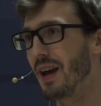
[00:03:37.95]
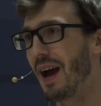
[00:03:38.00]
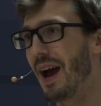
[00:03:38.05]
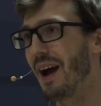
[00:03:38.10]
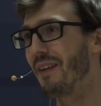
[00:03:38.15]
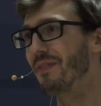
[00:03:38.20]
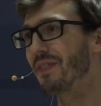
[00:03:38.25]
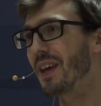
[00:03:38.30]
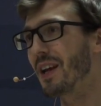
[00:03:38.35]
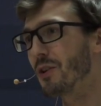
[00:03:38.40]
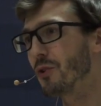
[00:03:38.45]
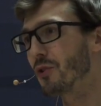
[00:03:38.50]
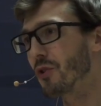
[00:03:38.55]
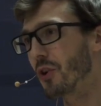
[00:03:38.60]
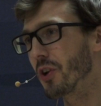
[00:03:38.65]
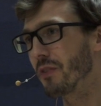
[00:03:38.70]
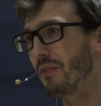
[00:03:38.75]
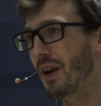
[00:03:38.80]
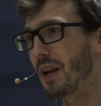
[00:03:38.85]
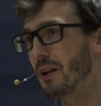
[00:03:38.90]
And then you're
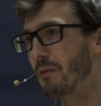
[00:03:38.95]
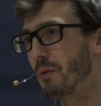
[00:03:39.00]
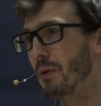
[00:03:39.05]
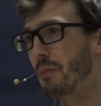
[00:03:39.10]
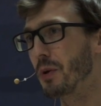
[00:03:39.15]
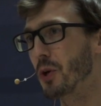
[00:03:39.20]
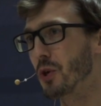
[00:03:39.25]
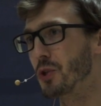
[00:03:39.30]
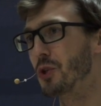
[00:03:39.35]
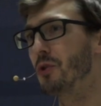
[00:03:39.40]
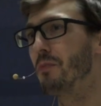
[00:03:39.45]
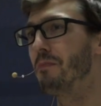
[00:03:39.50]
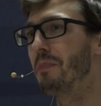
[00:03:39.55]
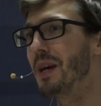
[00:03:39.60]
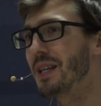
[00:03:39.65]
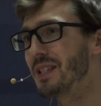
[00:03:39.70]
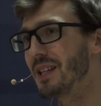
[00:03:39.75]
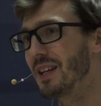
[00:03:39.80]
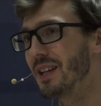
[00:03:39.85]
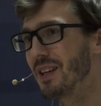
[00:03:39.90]
not available because you're
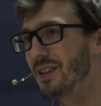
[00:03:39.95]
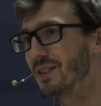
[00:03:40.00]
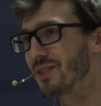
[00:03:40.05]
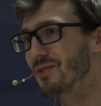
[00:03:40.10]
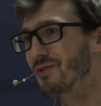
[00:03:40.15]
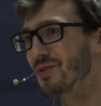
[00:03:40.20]
basically